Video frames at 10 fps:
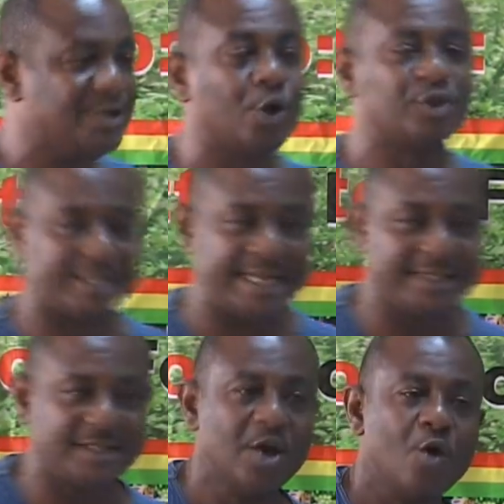those
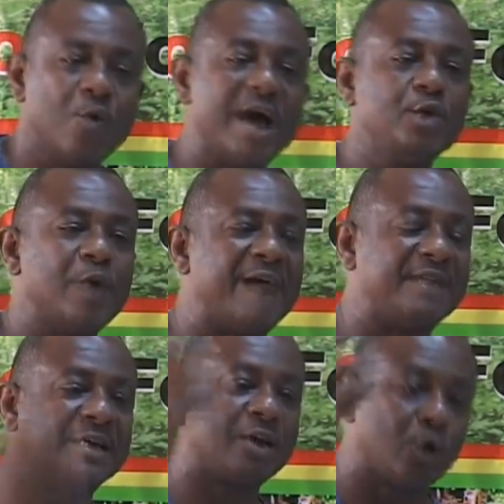things where you have
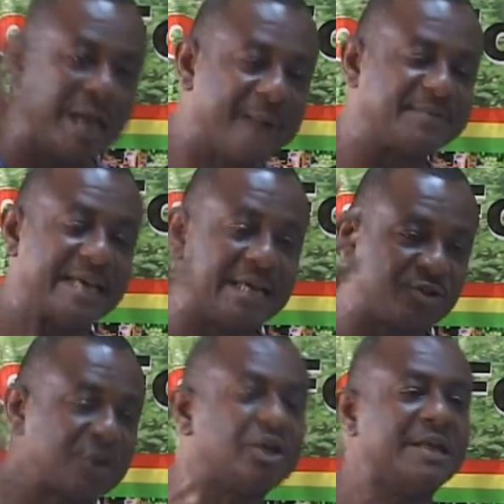a collapse, a
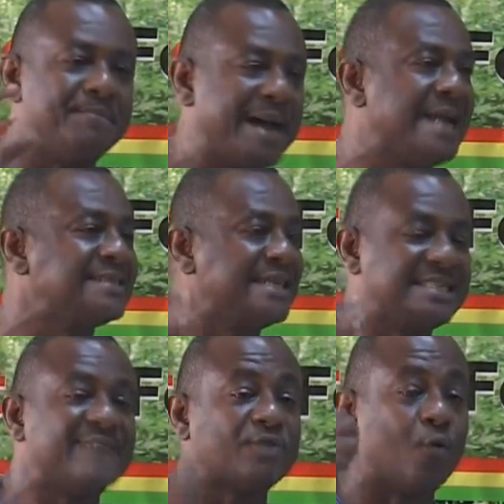structural imbalance in
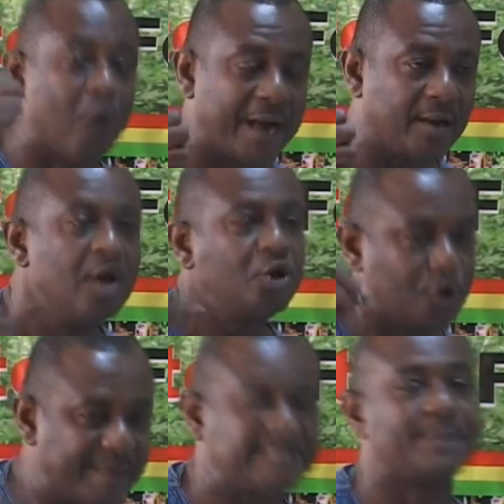terms of, one,
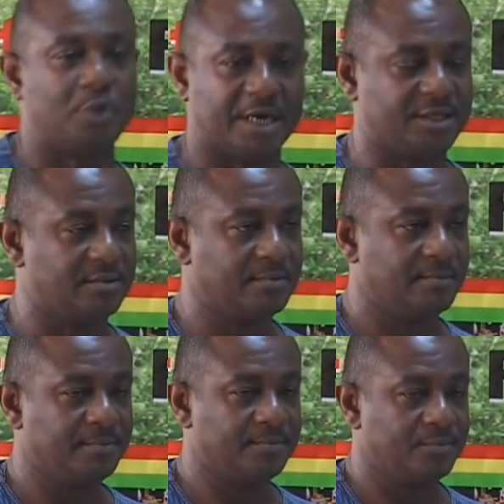domestic production,
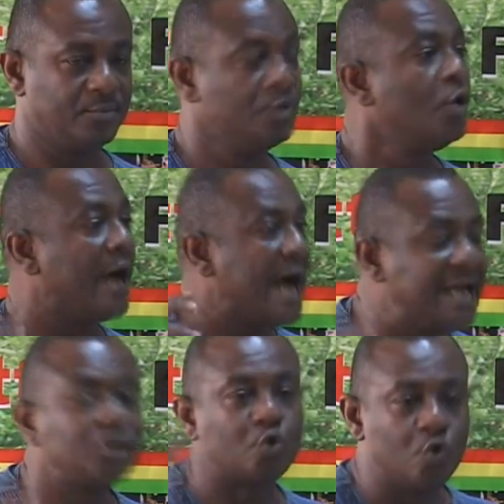
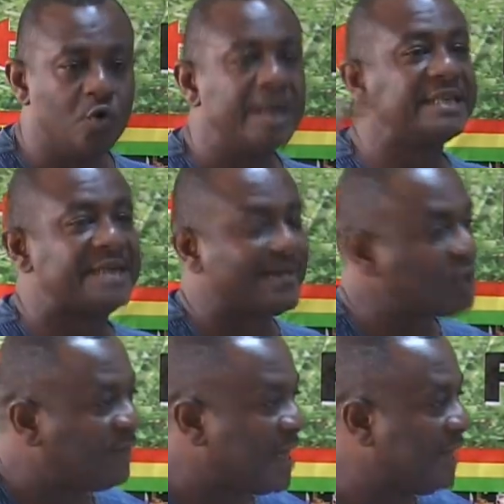and 2, in terms
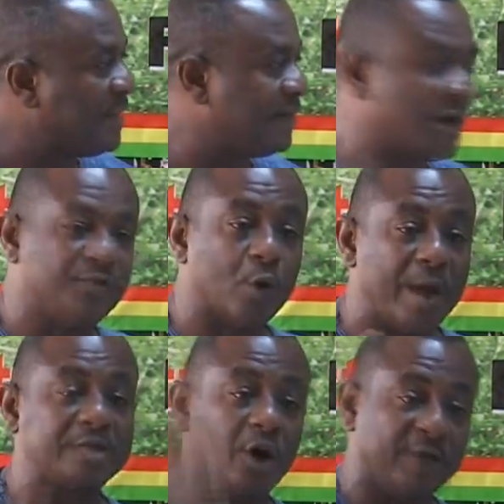of the
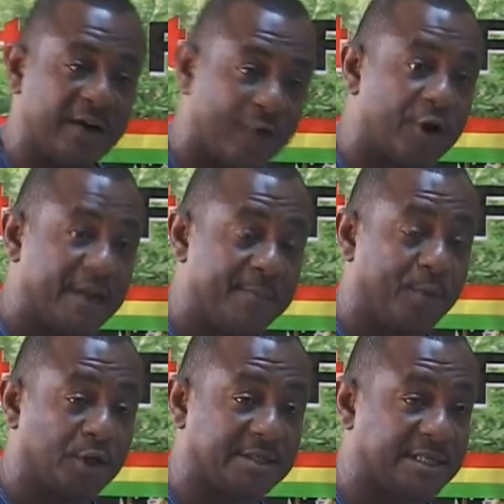weight of foreign
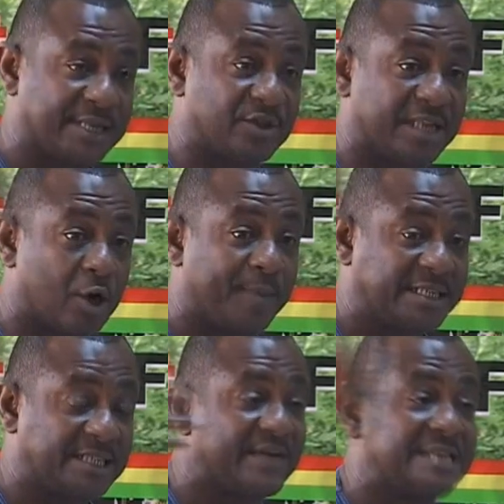imports, in terms of the
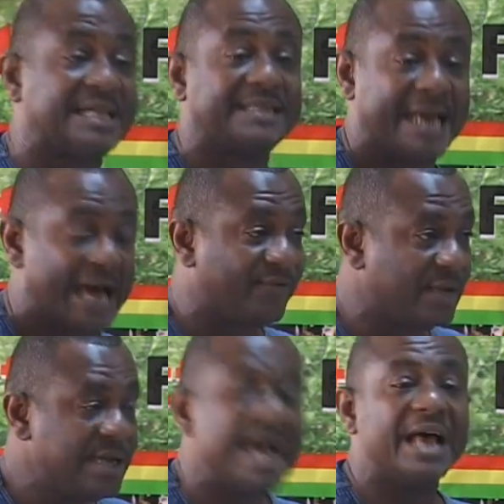competitive edge that they have,
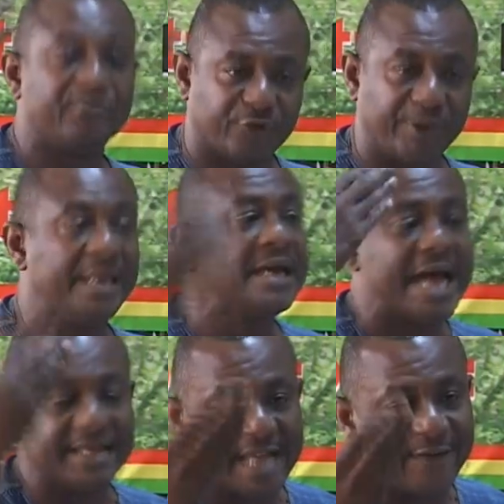and 3,
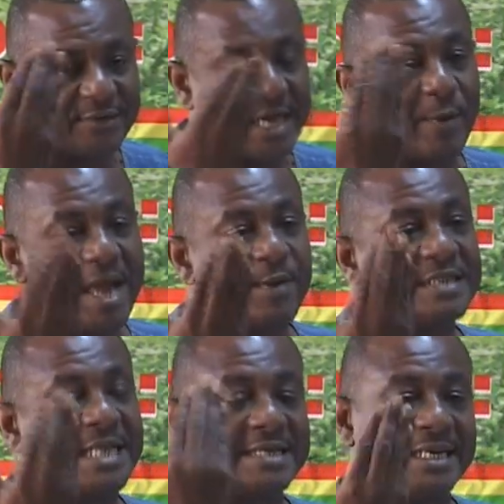and the way in which
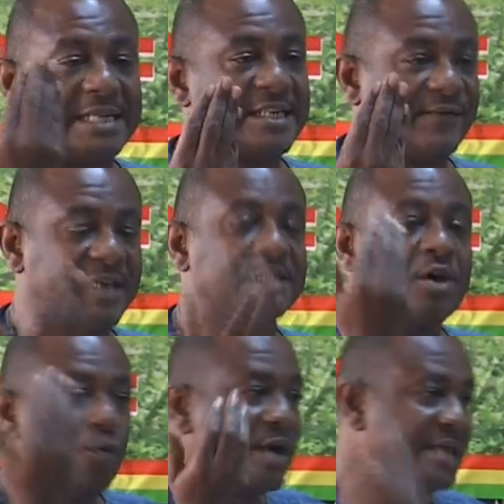there's an interface
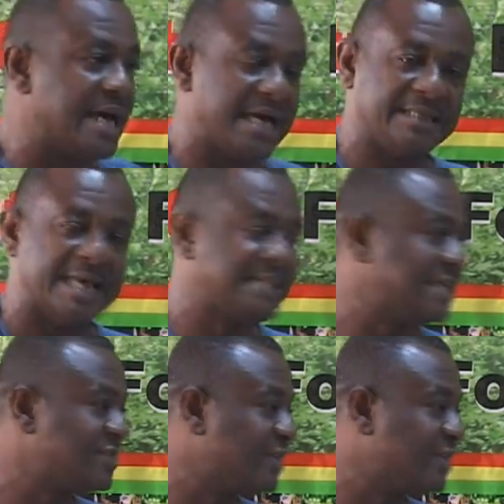with the exchange